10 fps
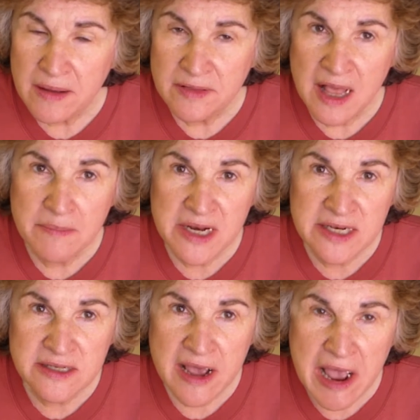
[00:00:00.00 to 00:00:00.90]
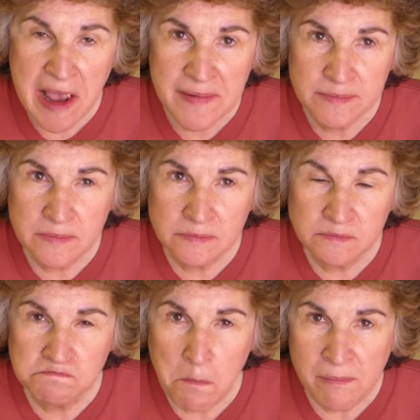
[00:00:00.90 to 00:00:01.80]
lemony tang.
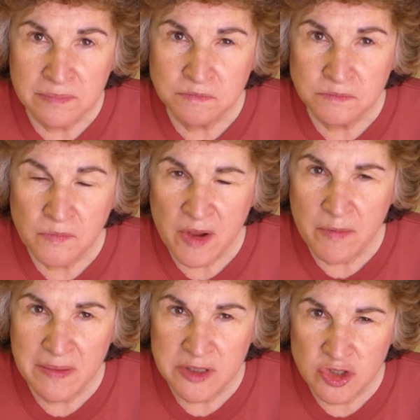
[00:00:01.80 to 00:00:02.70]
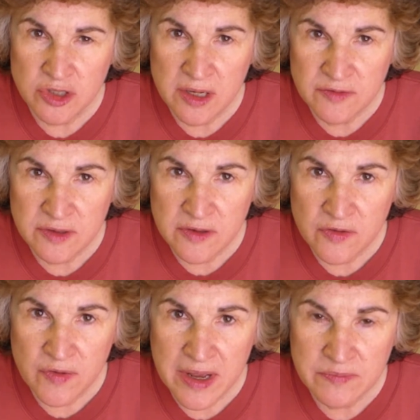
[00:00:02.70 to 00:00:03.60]
Maybe just a little of
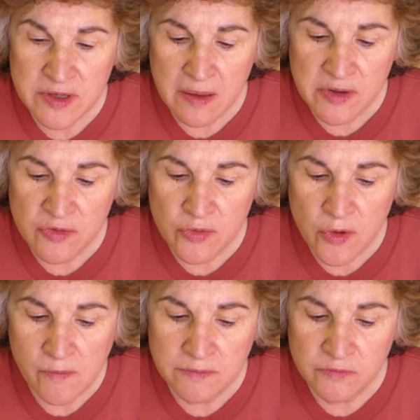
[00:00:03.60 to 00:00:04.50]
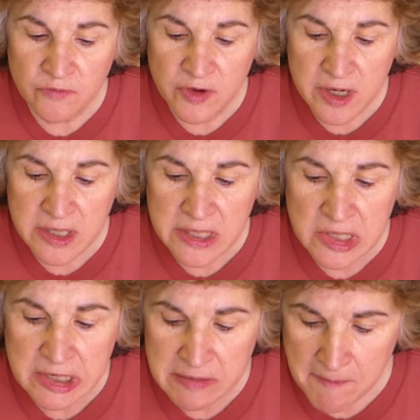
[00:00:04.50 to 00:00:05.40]
the ram's coming through. Very
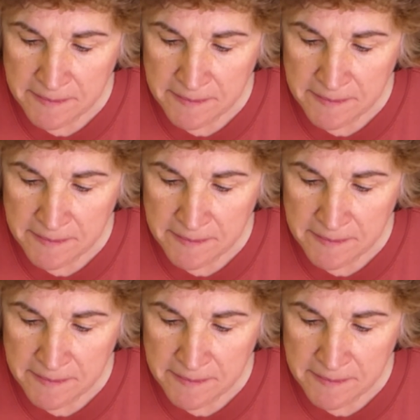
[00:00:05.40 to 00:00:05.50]
good.